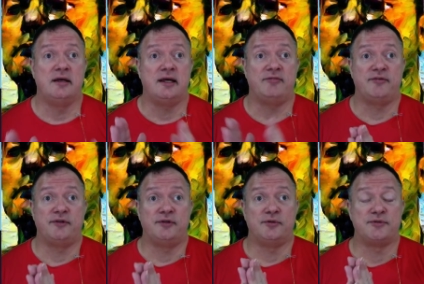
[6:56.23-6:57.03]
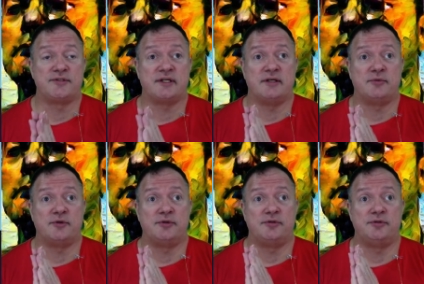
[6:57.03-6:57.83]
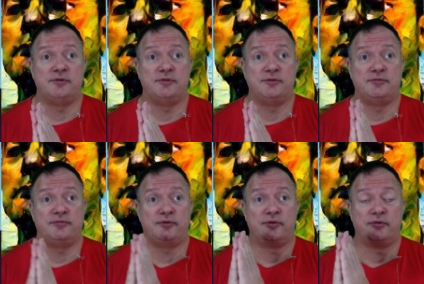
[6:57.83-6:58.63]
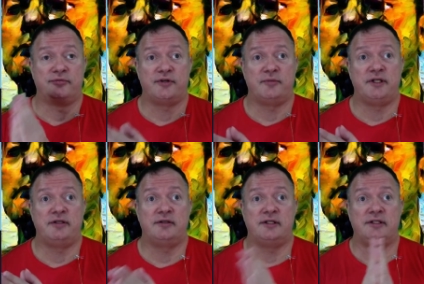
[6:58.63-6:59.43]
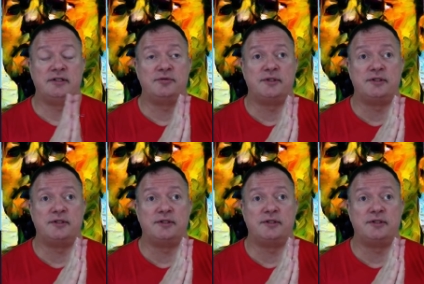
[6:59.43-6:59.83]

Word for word: Half of those I'm going to do for farming, and the other one